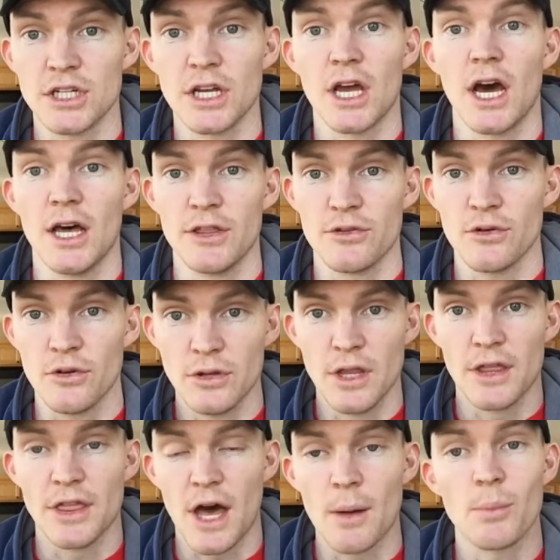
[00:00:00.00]
and gone through and the
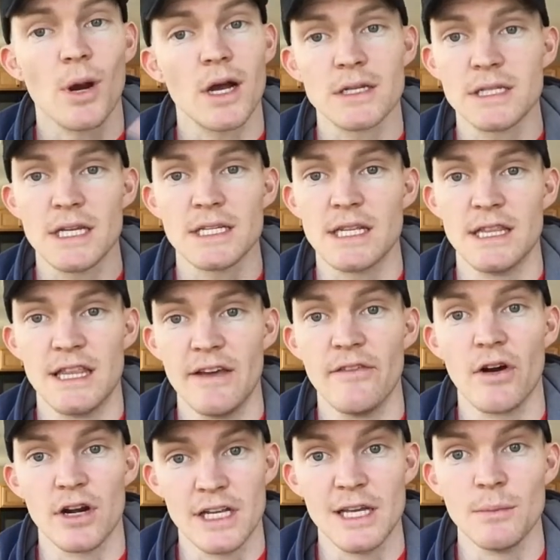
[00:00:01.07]
thought process that they've
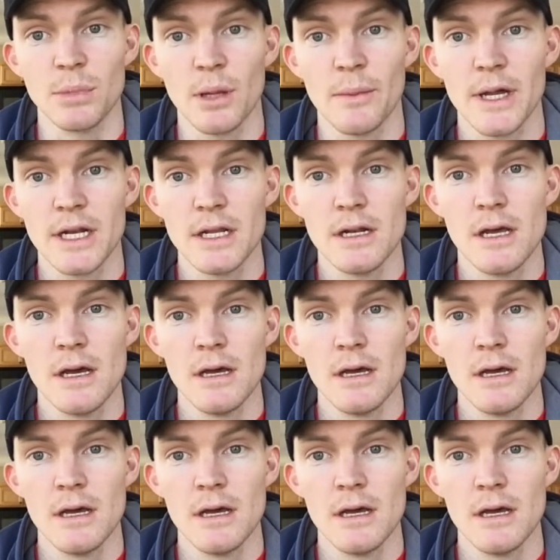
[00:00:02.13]
already implemented?